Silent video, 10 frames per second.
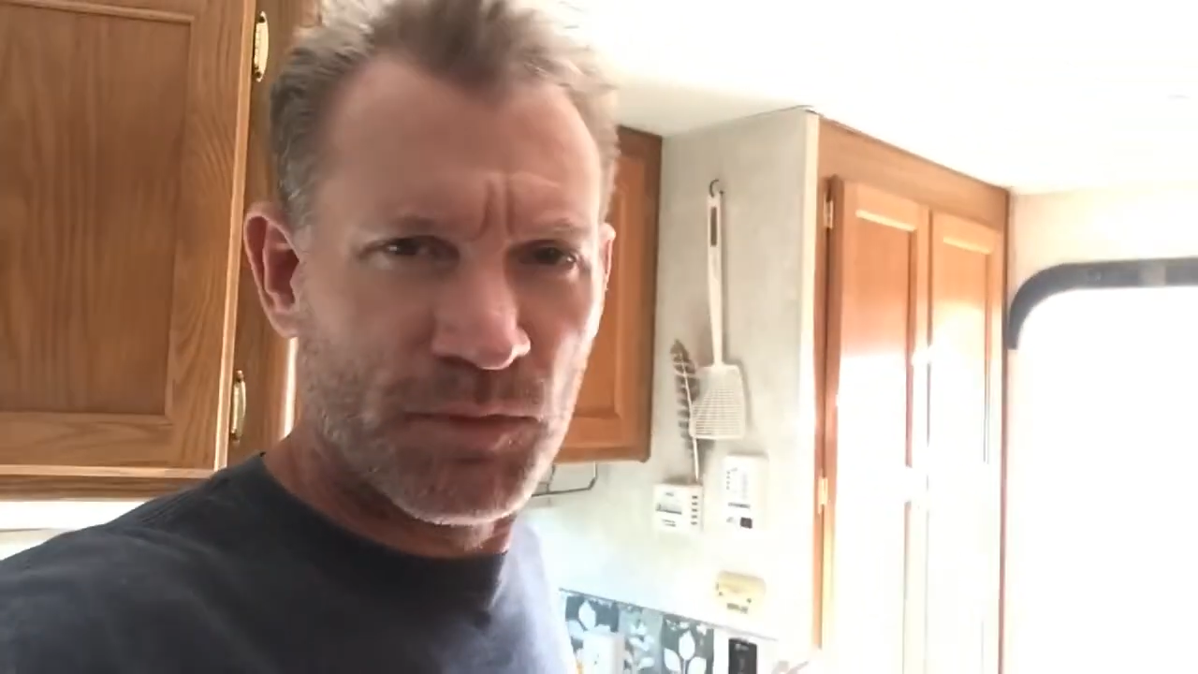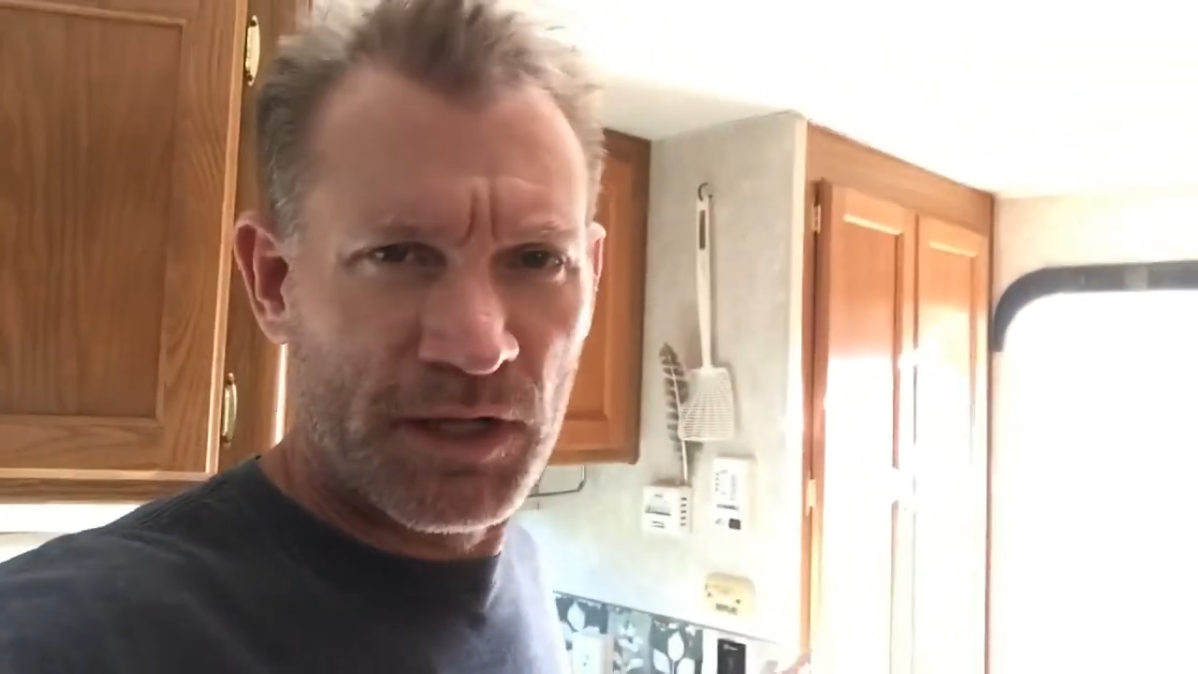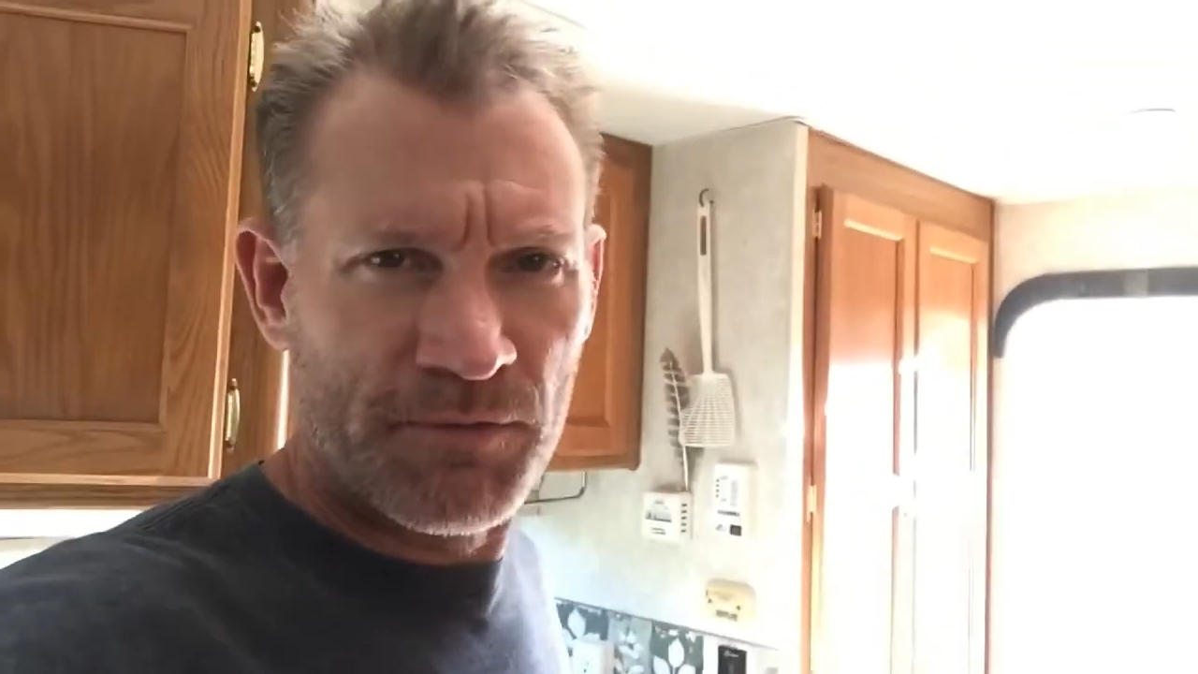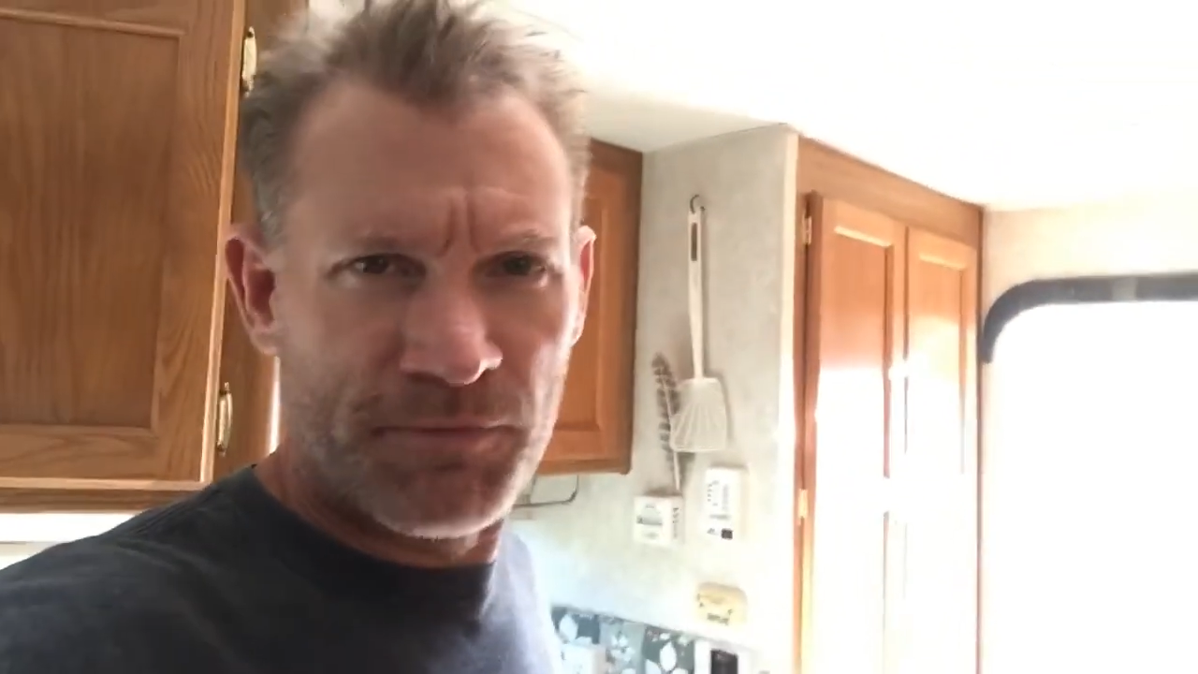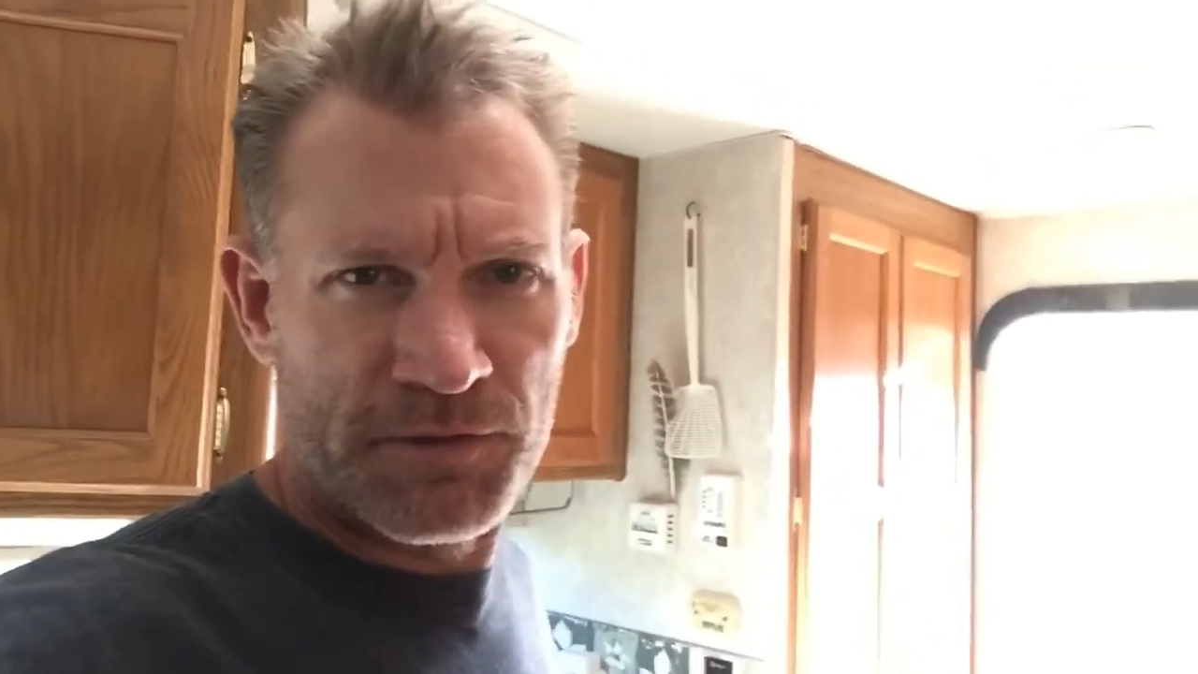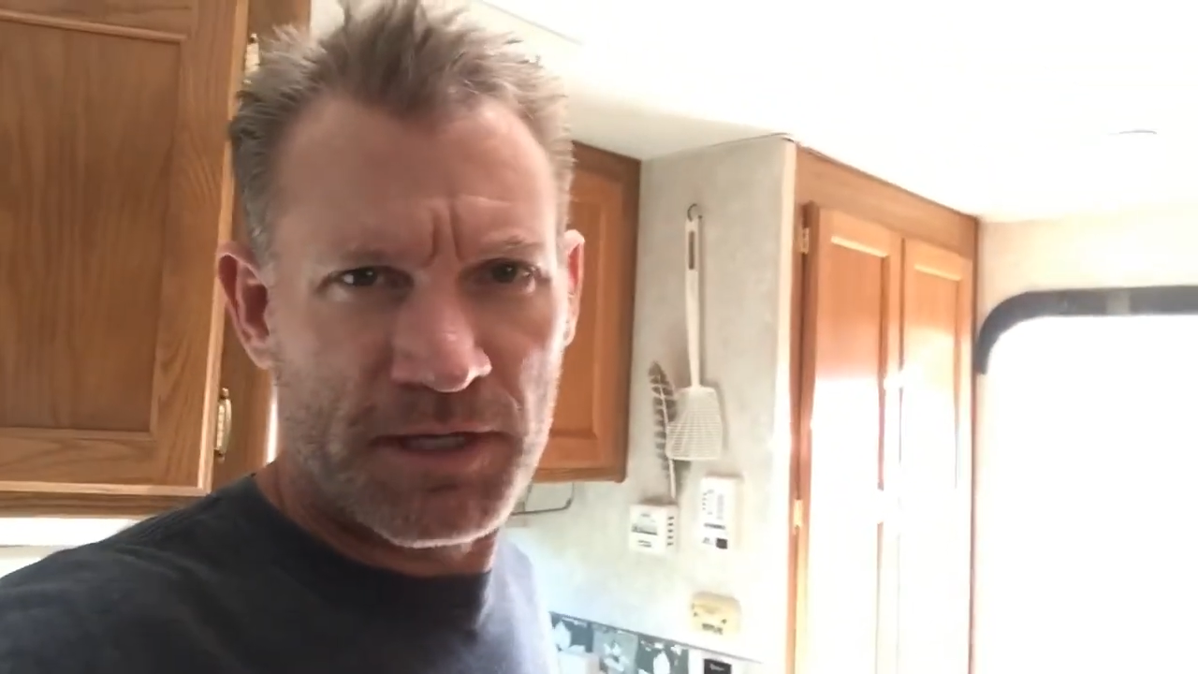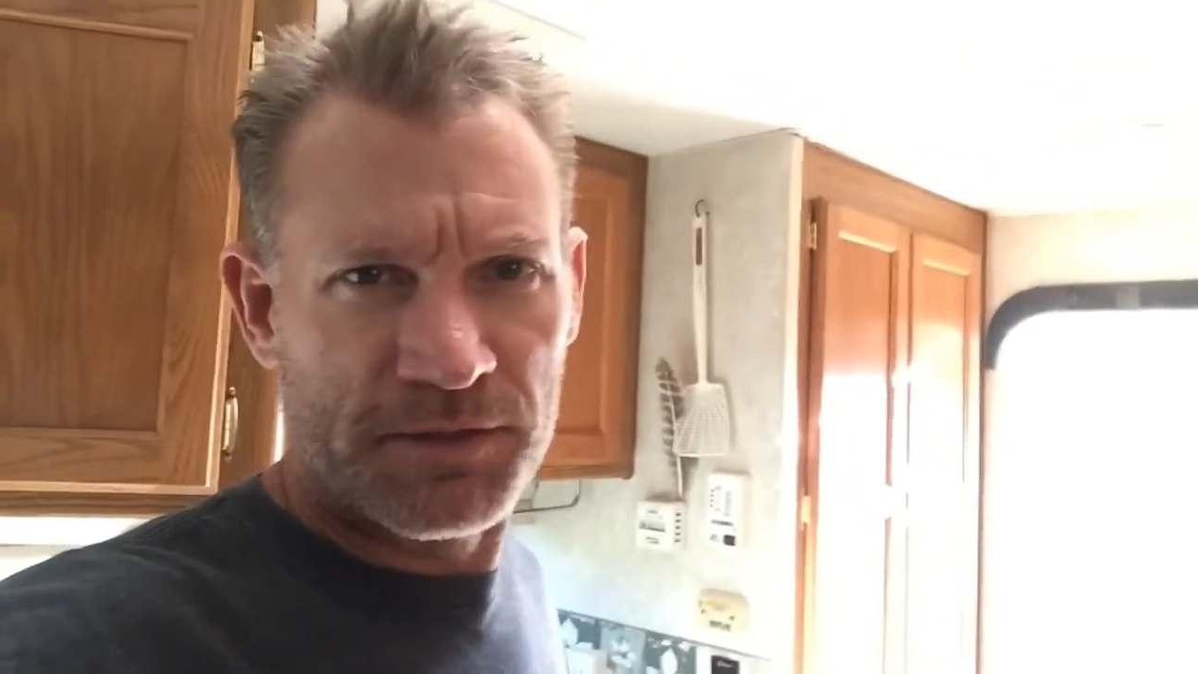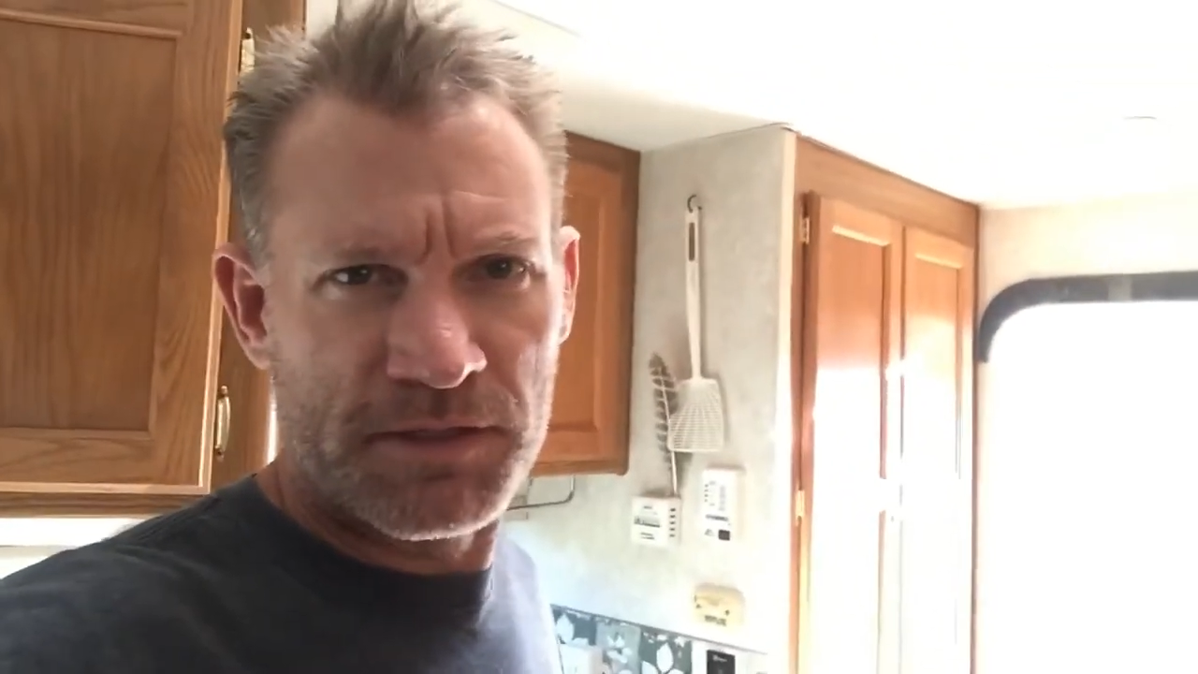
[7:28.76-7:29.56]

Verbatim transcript: when I first got